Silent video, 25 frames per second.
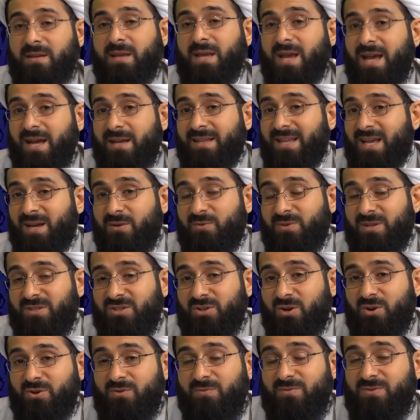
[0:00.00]
are now
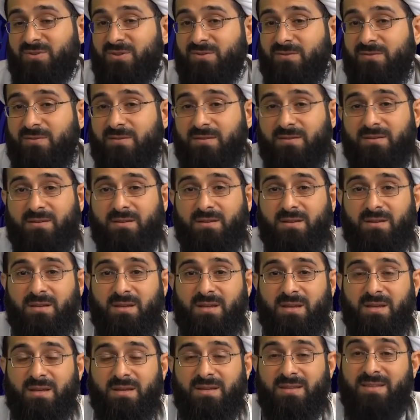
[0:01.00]
resolved,
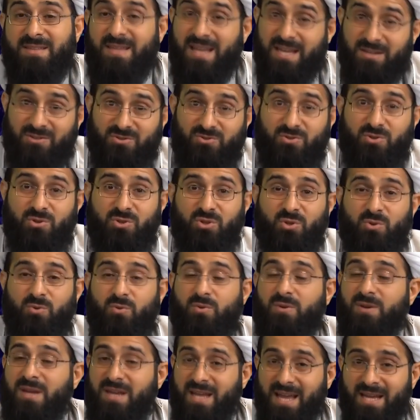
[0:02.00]
thanks to
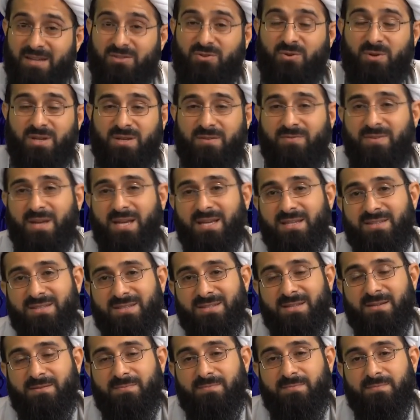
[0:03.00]
you and your
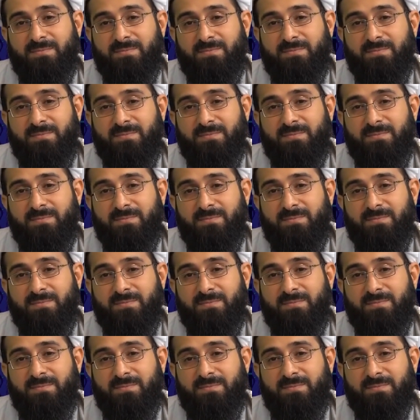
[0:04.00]
advice."